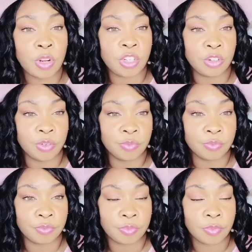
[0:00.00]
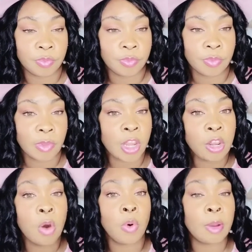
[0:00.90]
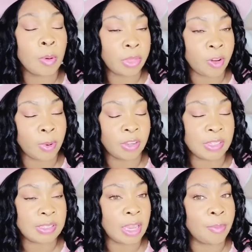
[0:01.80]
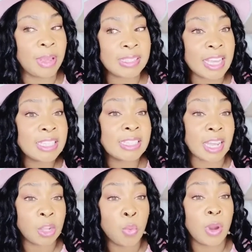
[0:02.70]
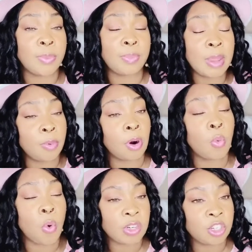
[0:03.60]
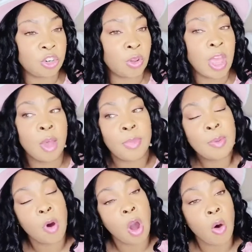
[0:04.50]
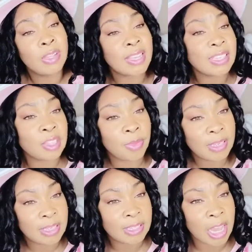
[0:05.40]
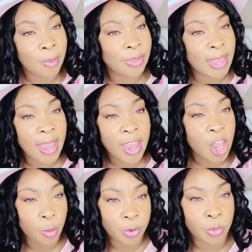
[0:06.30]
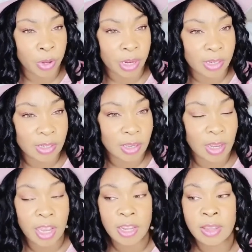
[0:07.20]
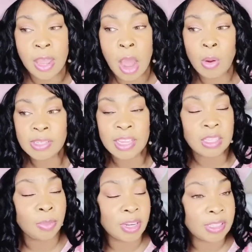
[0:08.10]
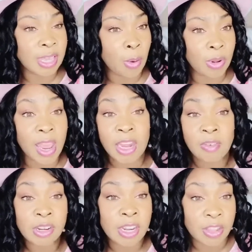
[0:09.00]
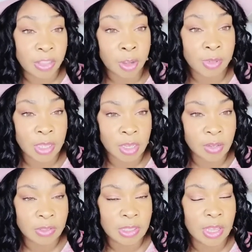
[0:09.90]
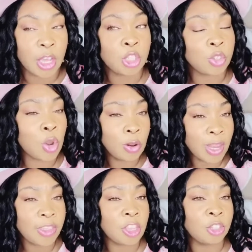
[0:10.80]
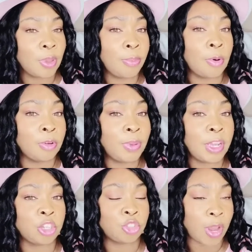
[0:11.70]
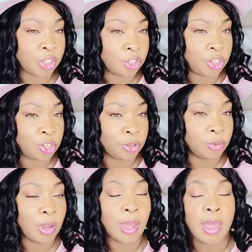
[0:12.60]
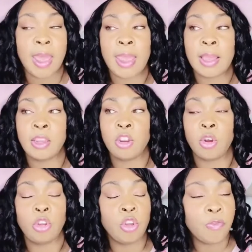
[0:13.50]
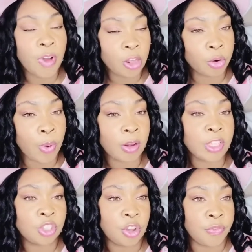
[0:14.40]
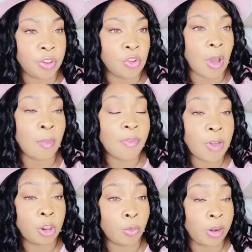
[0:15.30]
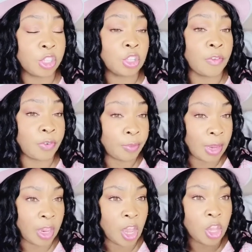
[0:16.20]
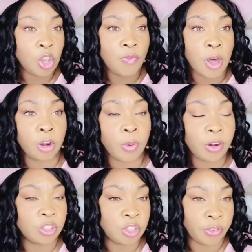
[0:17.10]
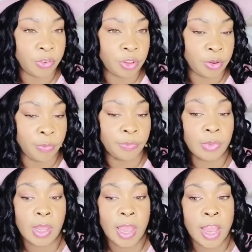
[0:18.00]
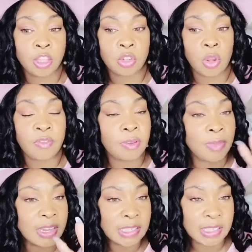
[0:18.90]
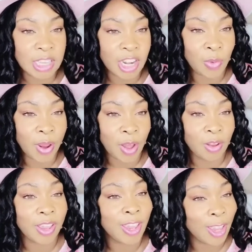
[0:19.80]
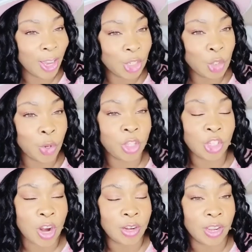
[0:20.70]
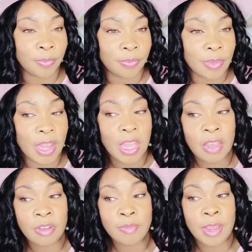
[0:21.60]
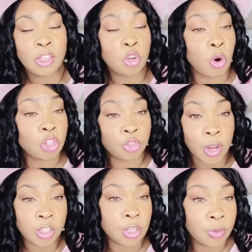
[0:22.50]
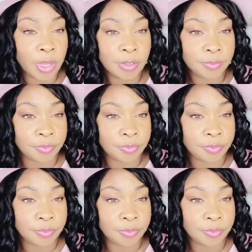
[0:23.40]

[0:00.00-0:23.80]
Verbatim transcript: to do. And don't worry about what everybody else is saying, because that's exactly what people are wanting to do. People always got something to say, but they can't help you with it. They always got something to say when they ain't never did nothing themselves. So don't let those people be a distraction to you. And, you know, you follow the route that's good for you. I'm going to follow the route that's good for me. You follow the route that's good for you. And so if it means a scenic route, enjoy the journey. If it means going straight to it,